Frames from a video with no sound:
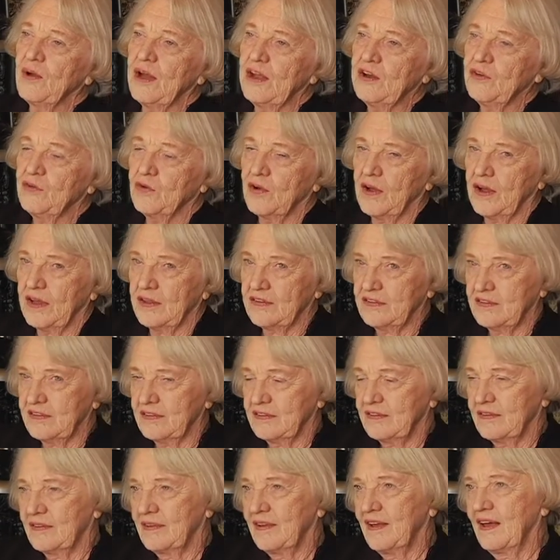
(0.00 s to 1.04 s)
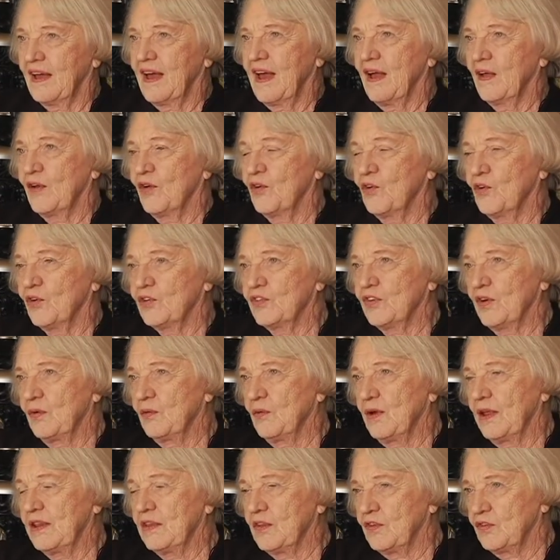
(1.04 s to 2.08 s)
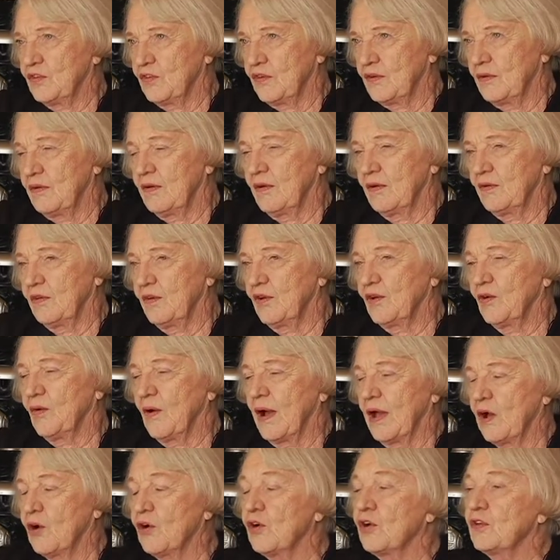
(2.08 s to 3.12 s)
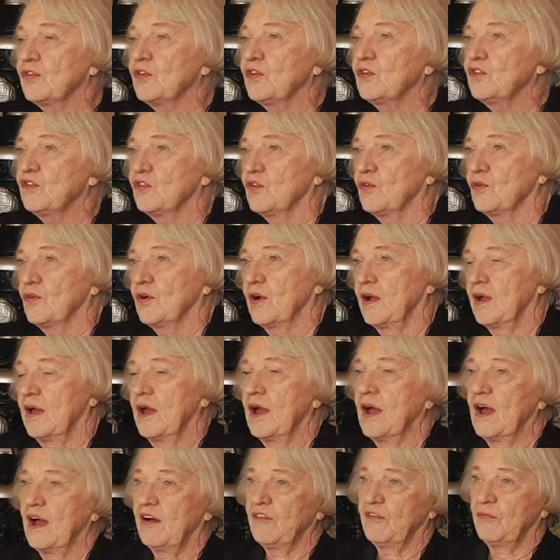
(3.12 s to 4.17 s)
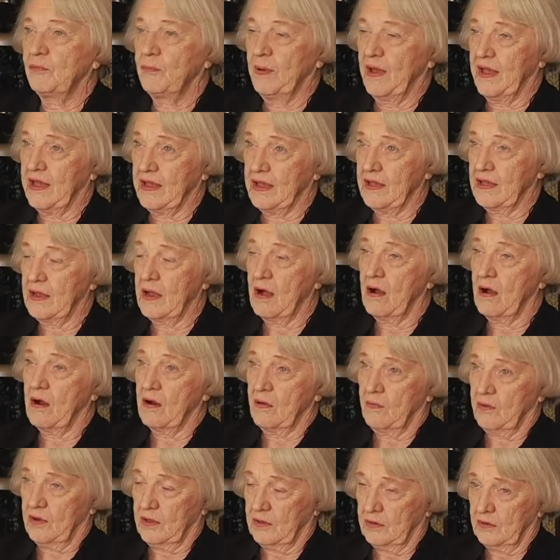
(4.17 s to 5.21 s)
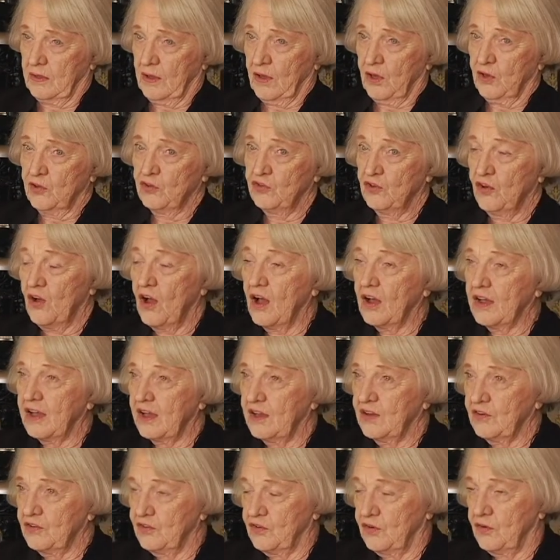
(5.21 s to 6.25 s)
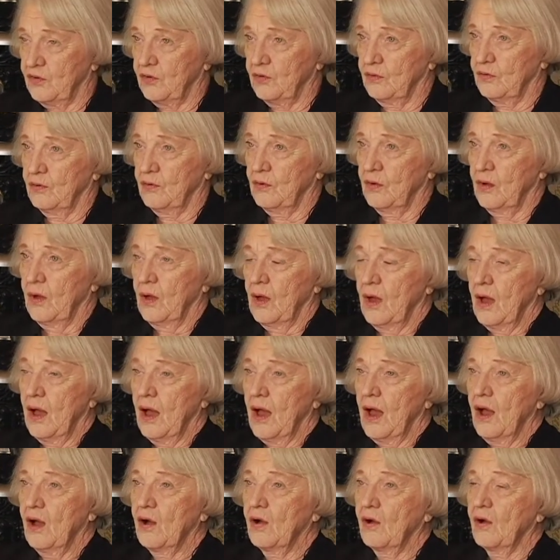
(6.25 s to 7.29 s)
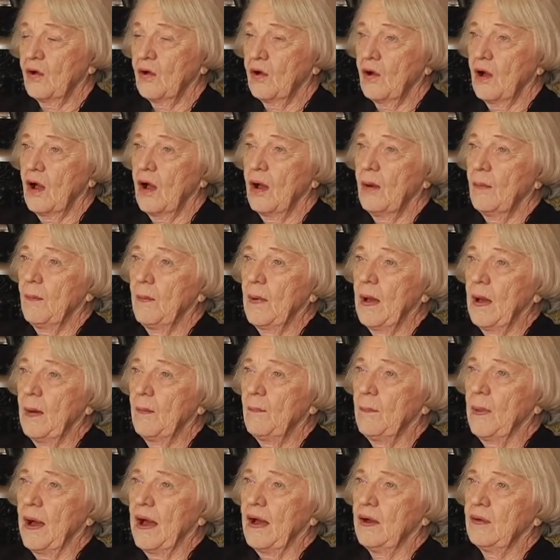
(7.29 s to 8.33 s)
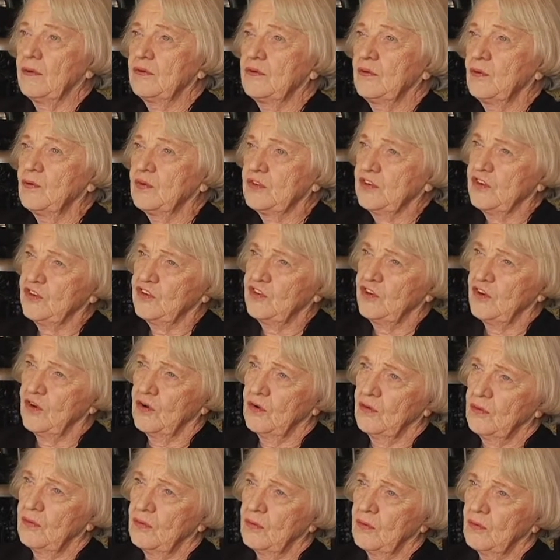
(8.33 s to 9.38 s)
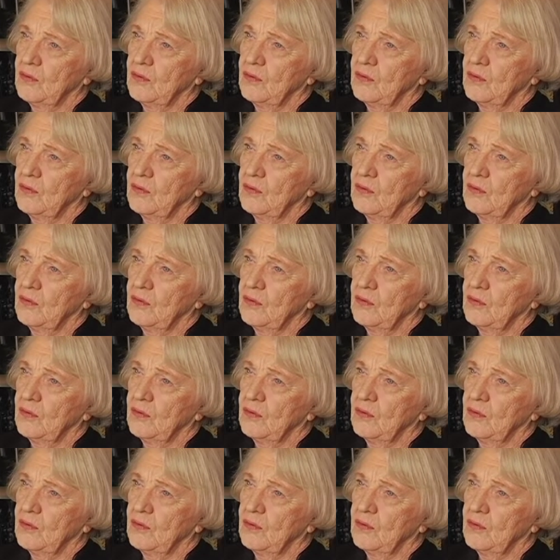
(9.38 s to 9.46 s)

red dress, of course I read this, I heard the story of Peggy Hartwell talking to her about, was it Cho?